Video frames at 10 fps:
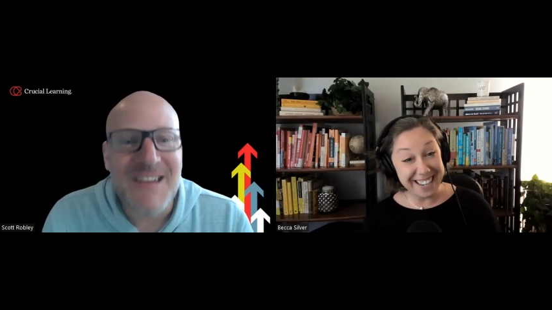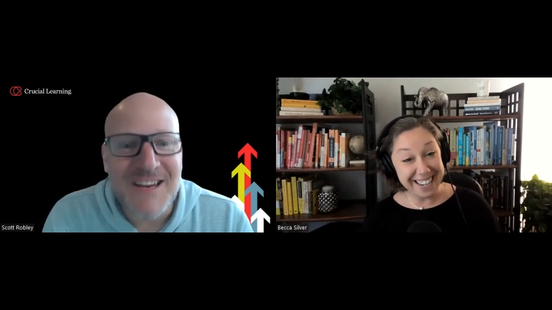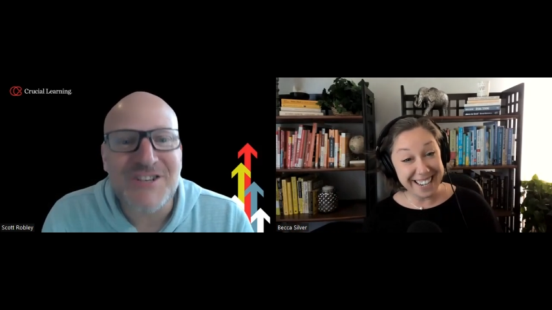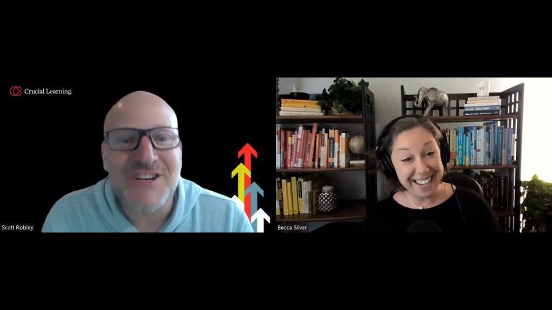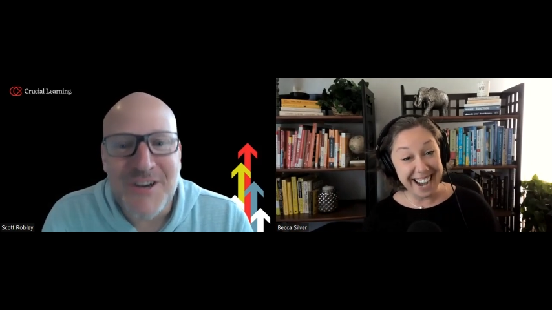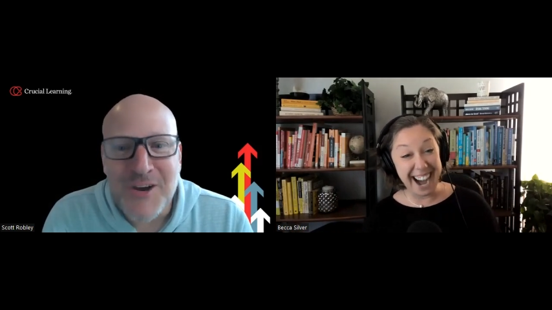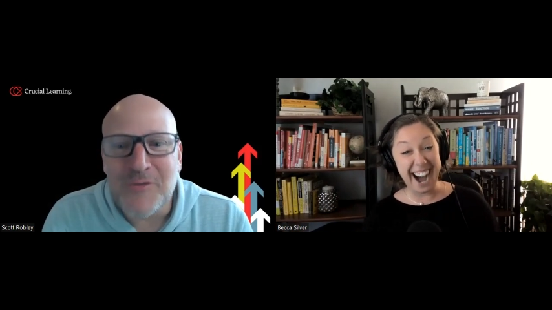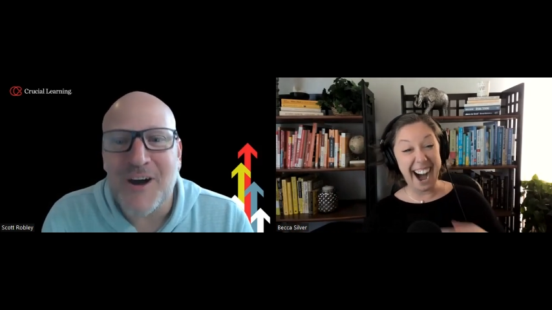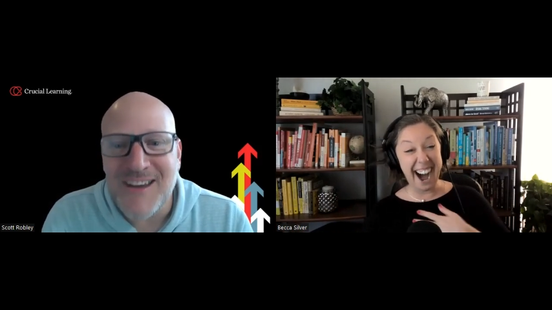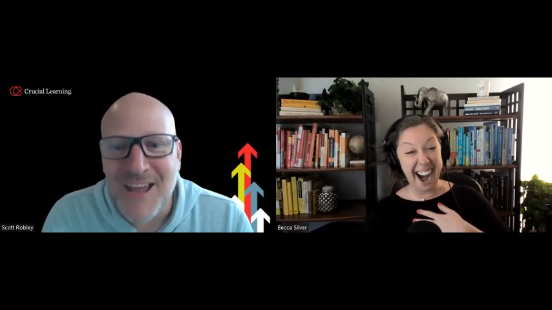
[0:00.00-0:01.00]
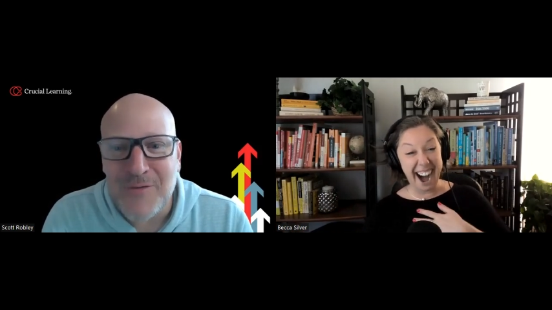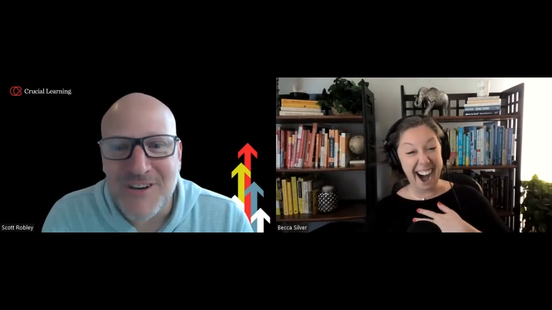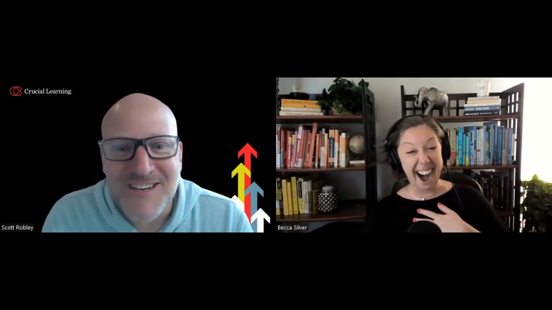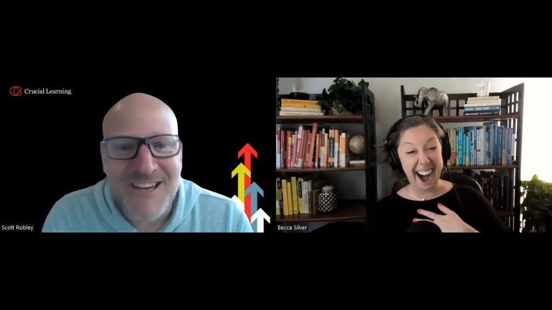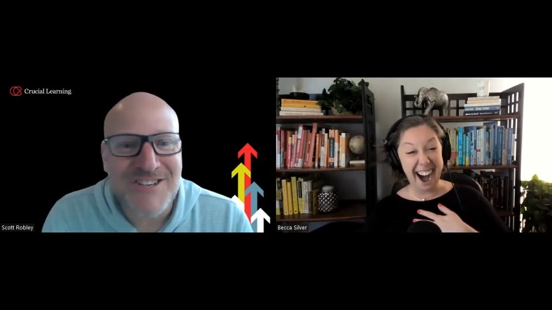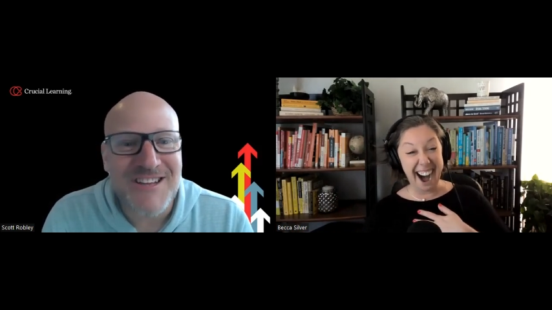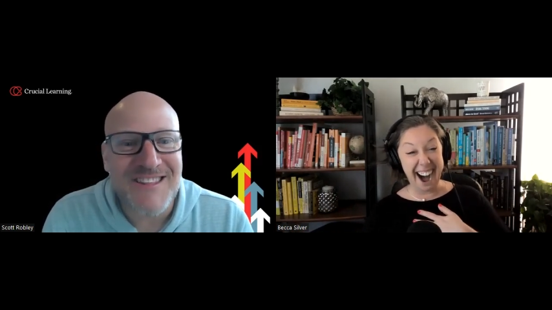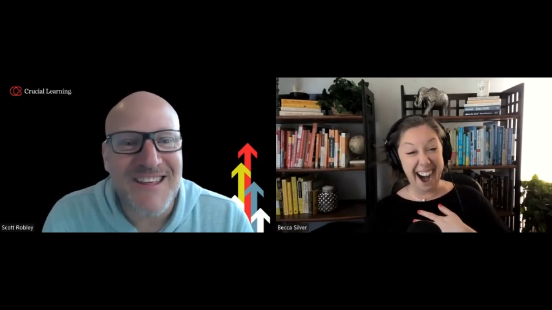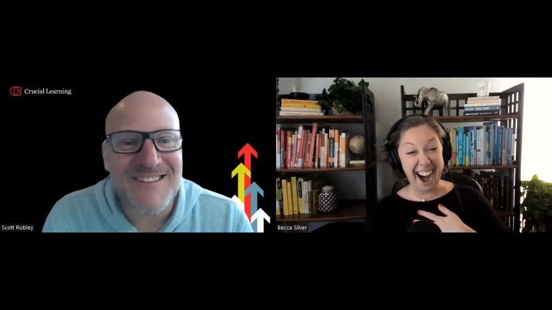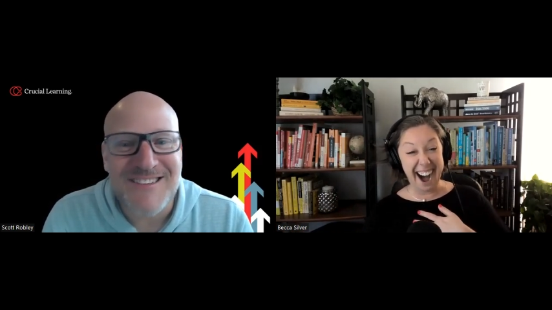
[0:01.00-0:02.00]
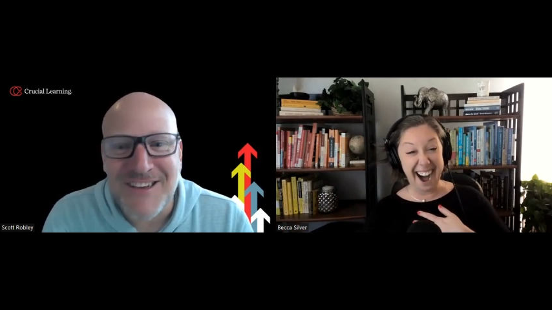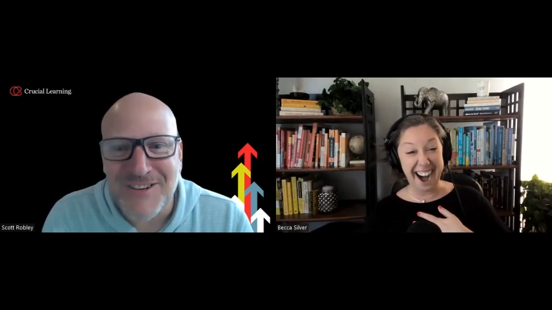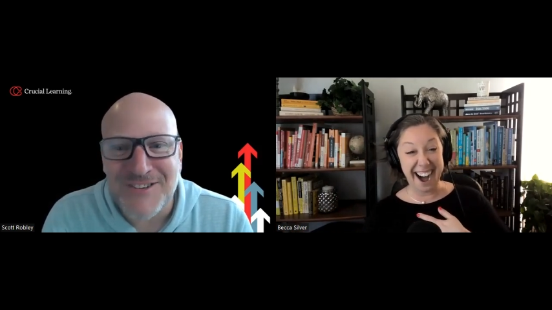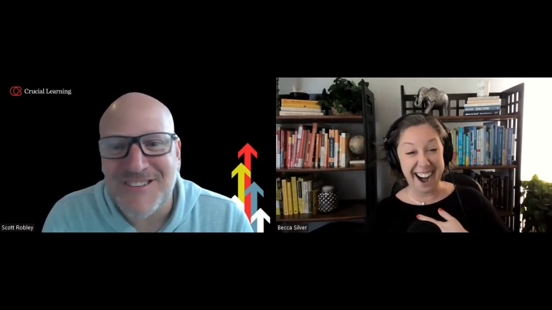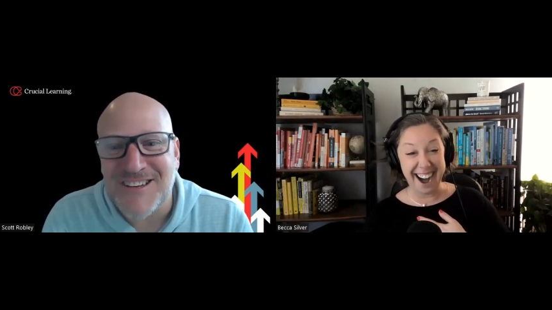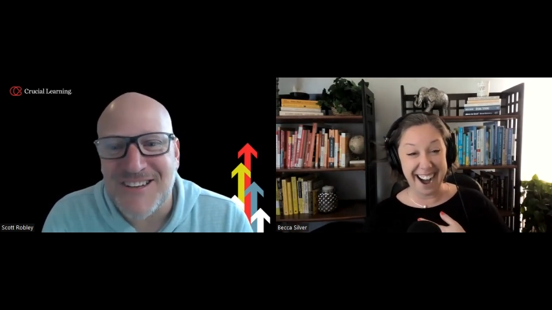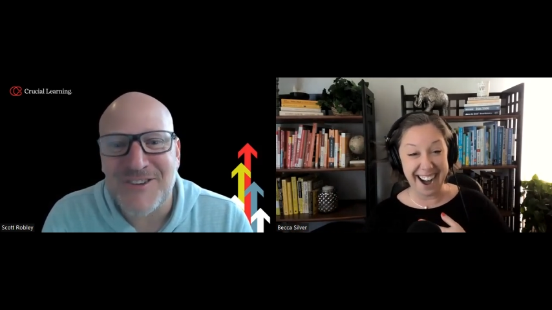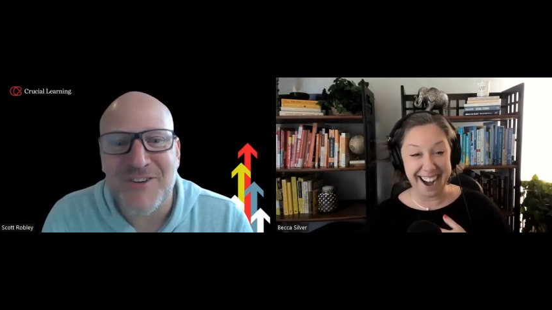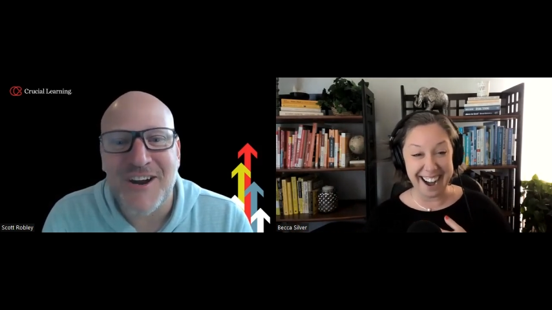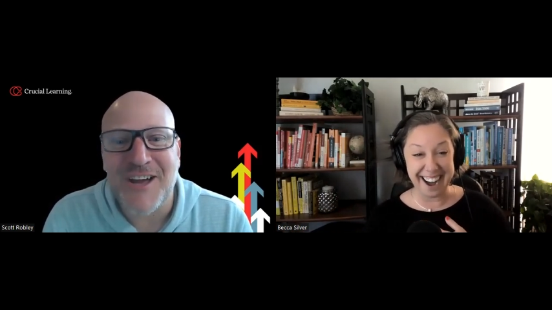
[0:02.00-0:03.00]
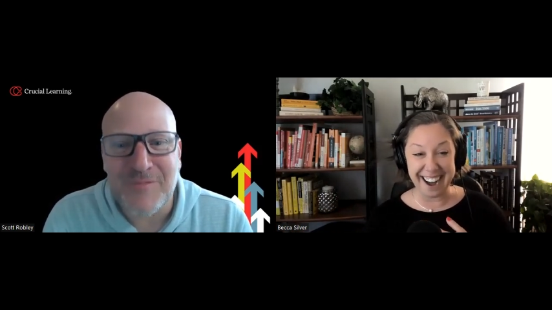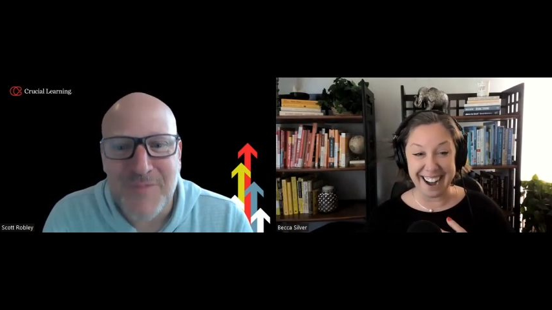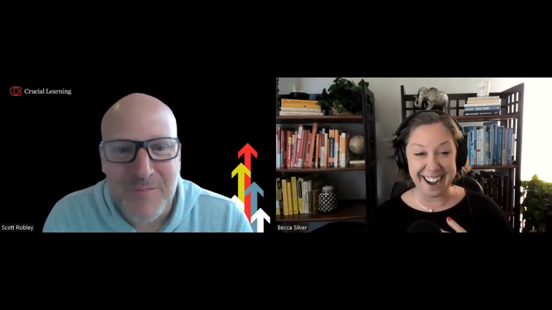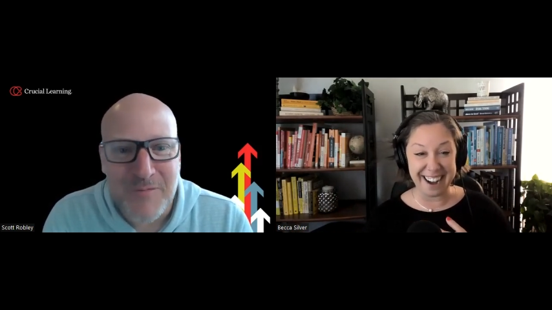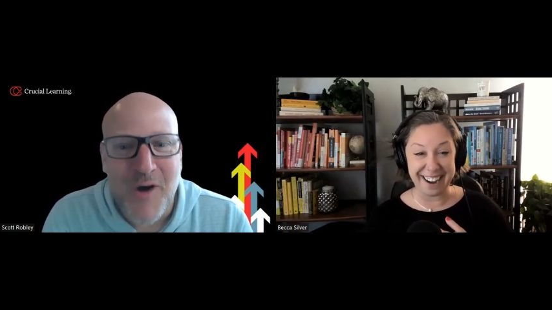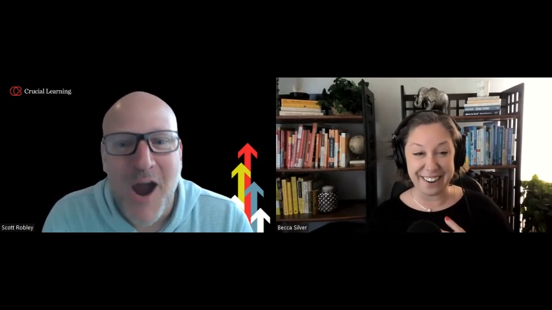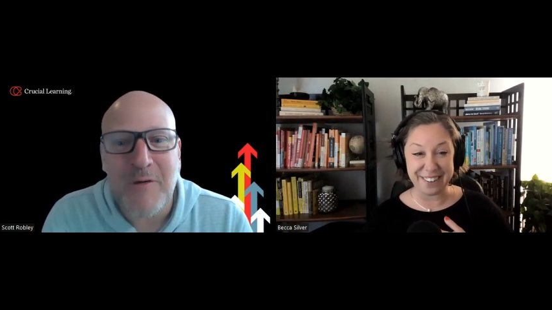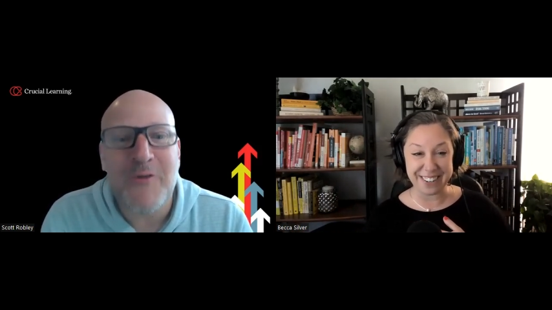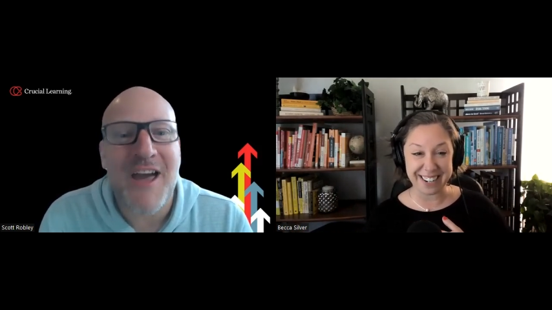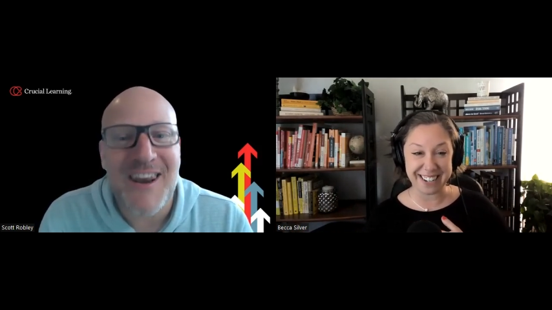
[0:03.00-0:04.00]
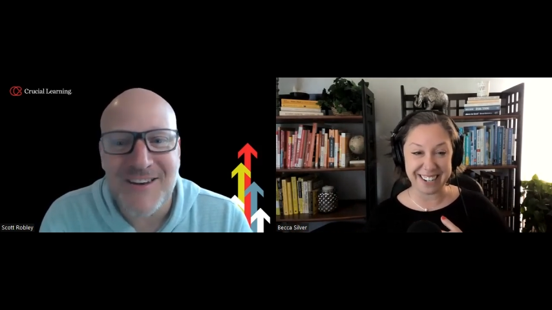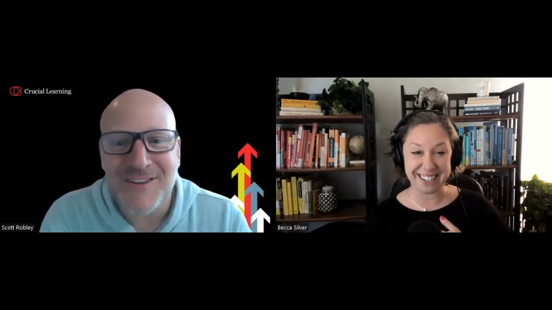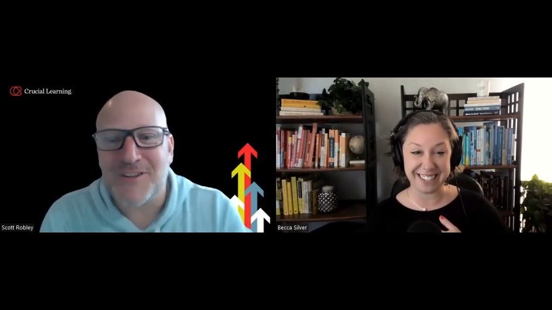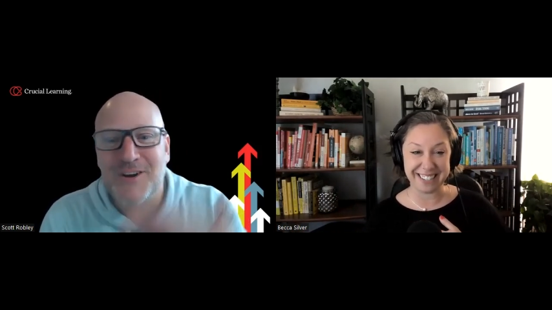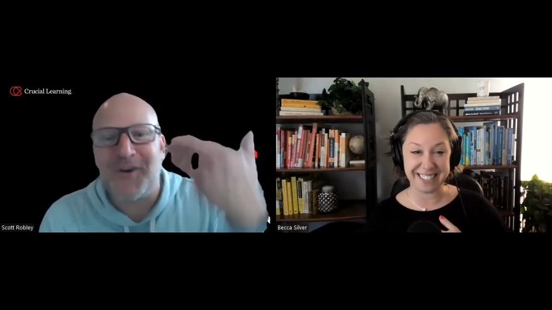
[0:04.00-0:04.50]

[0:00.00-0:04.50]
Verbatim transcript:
Speaker 1: teaching one day we're teaching these skills to to our young people why are we waiting till their are